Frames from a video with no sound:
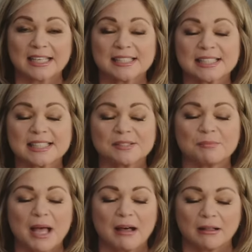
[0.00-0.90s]
I can
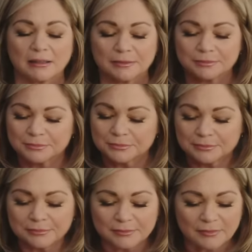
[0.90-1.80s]
smell
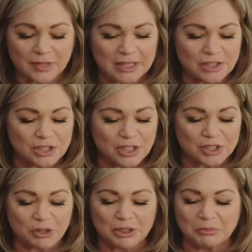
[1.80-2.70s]
that it is
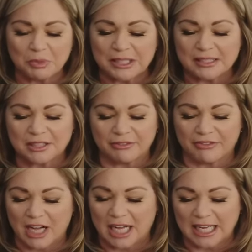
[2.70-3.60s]
just going to be
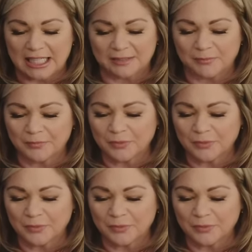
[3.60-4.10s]
divine.